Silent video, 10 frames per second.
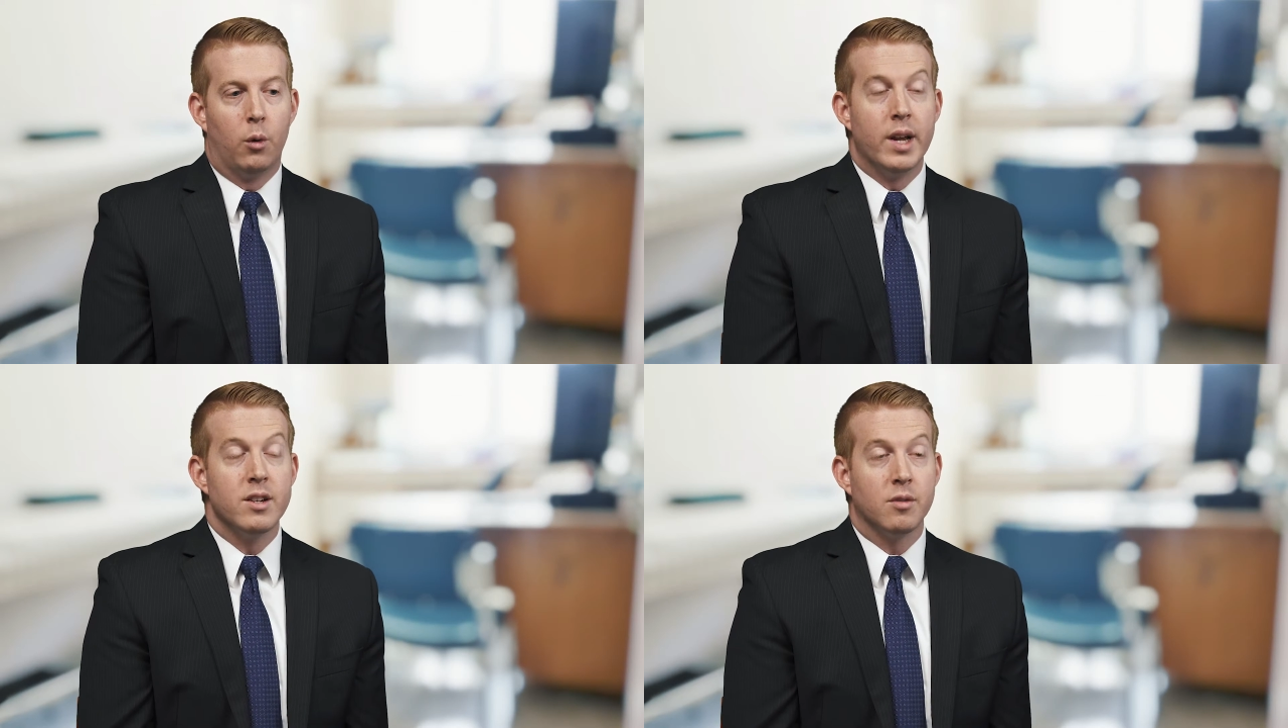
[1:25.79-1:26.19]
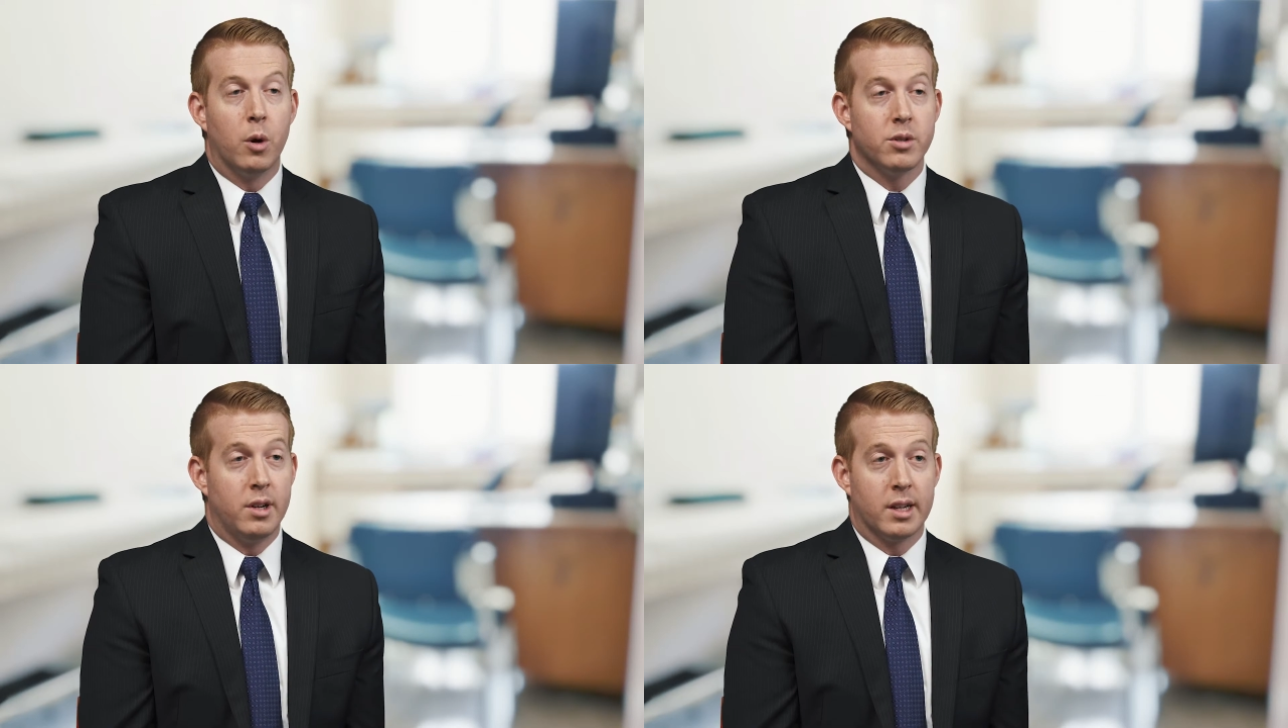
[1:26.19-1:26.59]
Range of
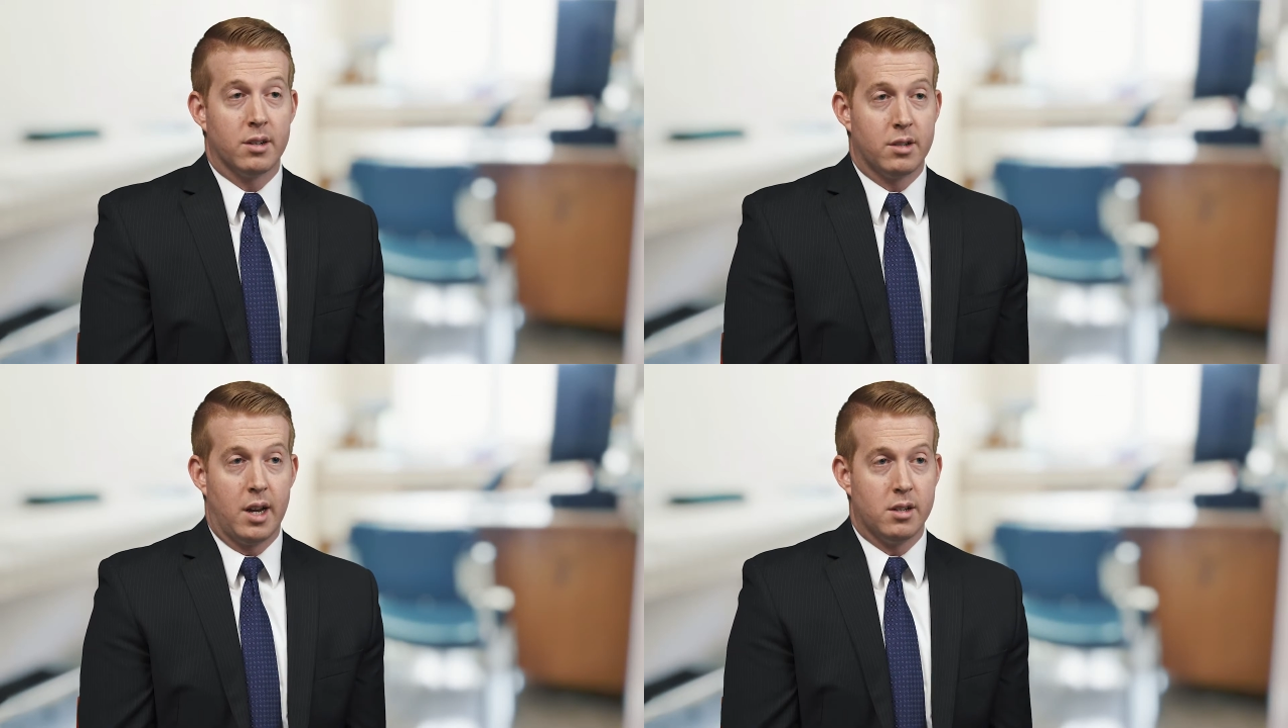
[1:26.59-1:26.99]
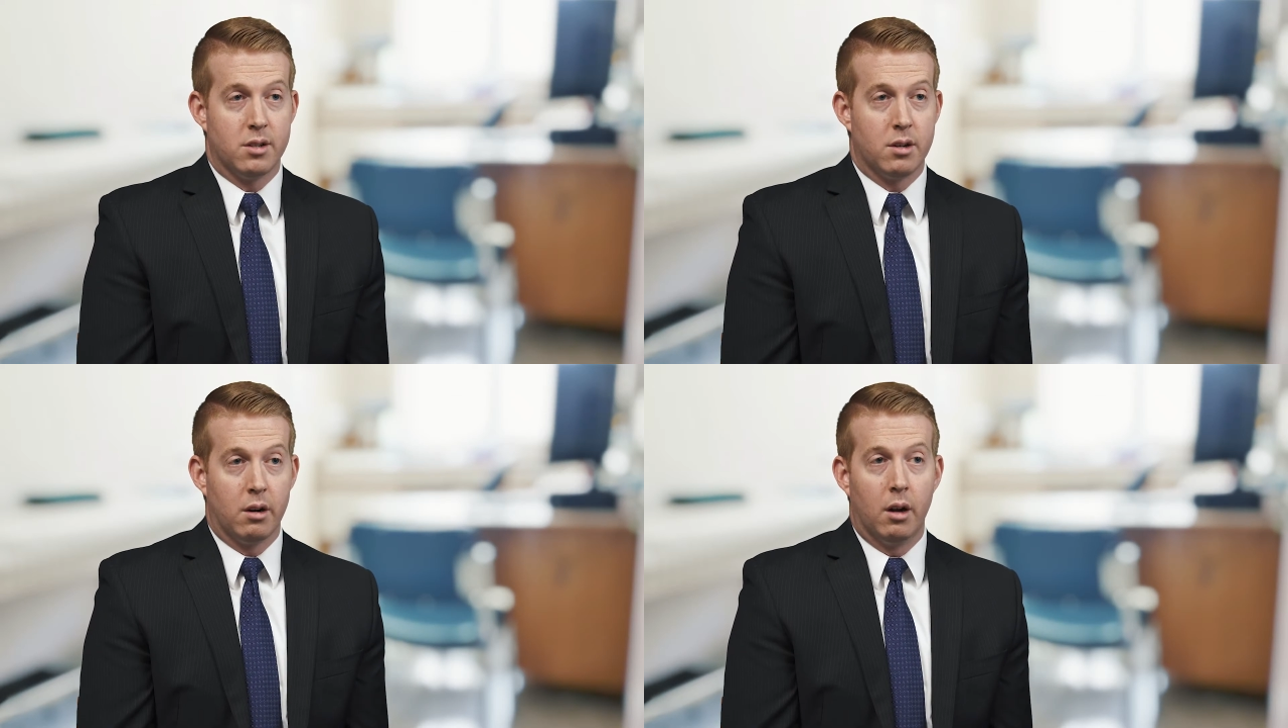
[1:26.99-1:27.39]
motion
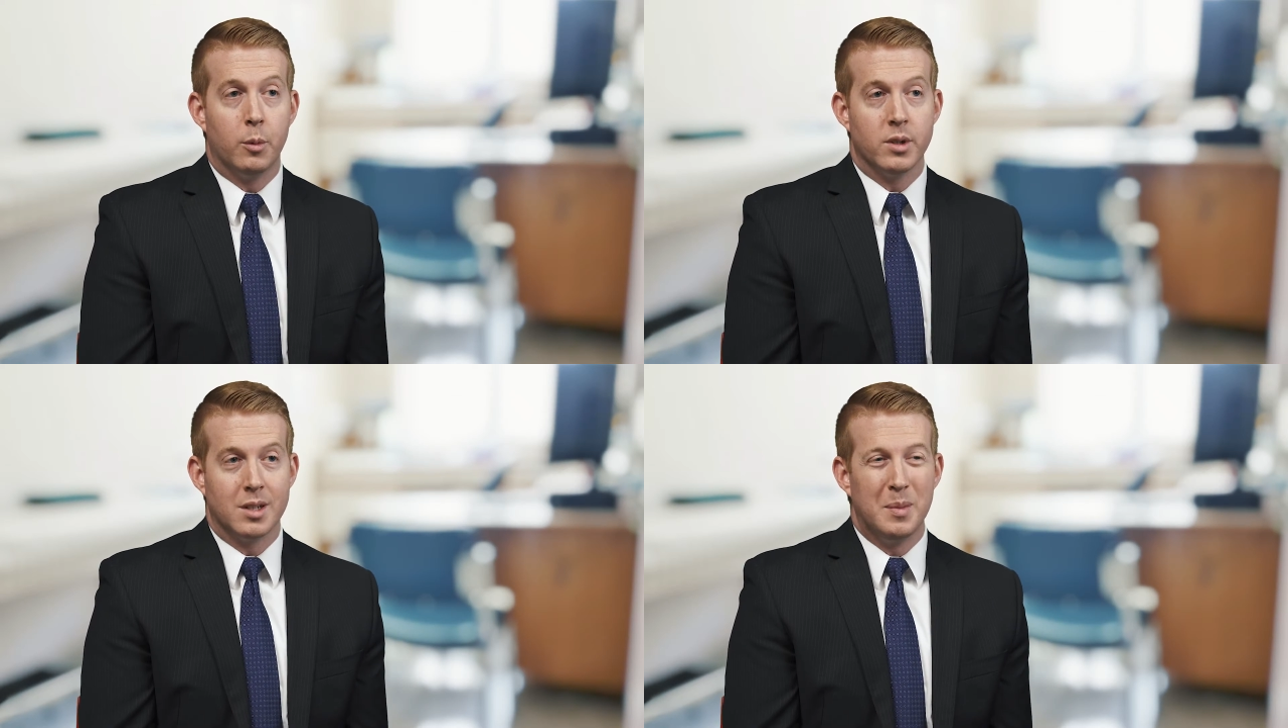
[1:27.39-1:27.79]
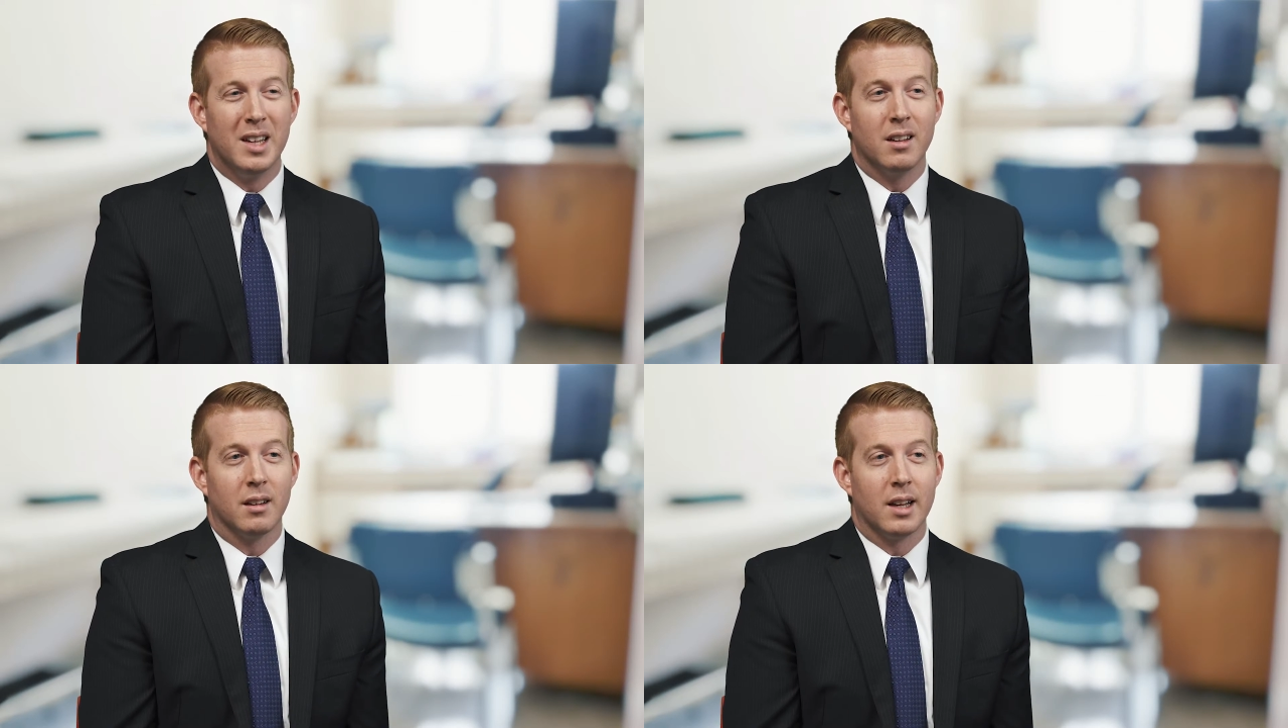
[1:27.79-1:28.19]
exercises start almost
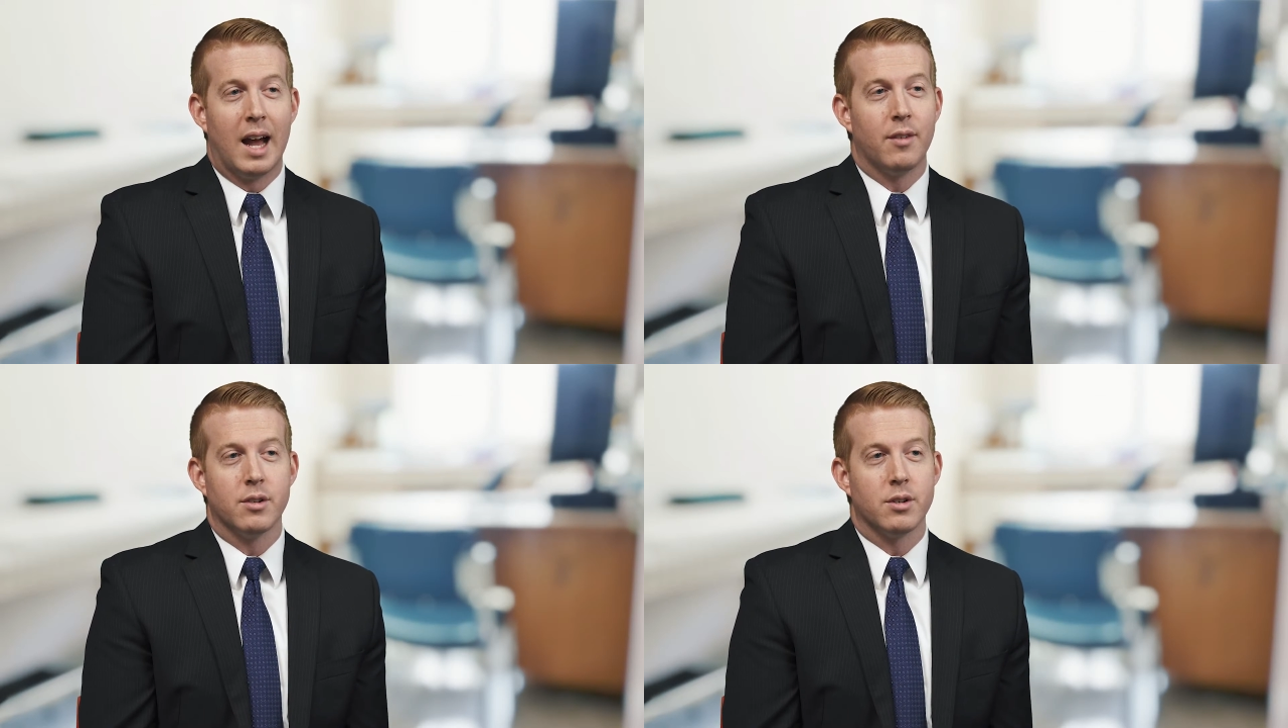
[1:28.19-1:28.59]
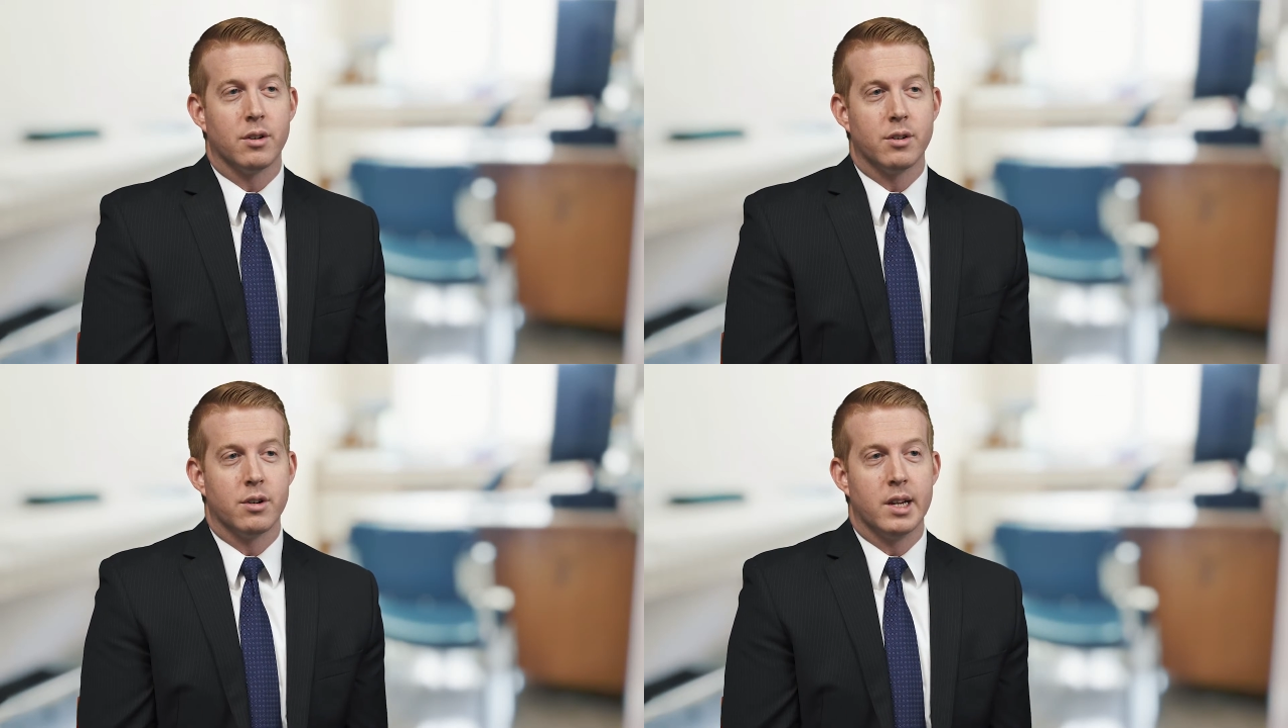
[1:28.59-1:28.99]
immediately after
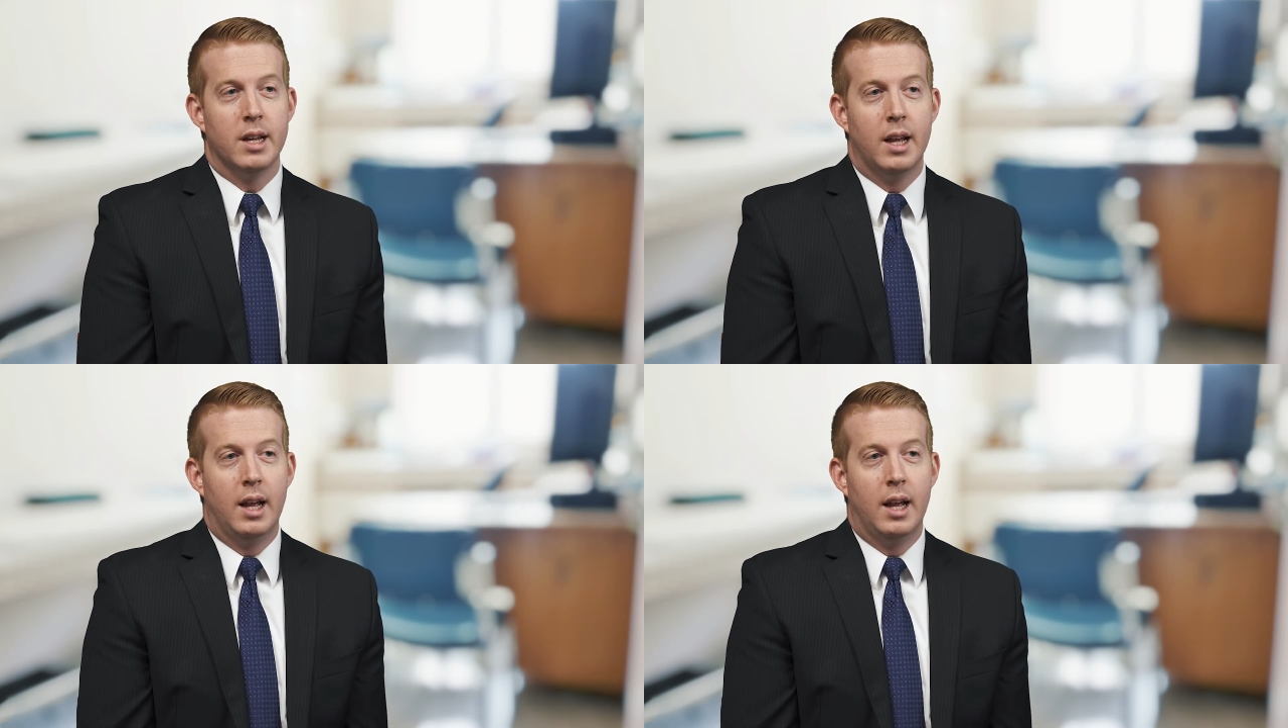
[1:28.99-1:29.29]
surgery,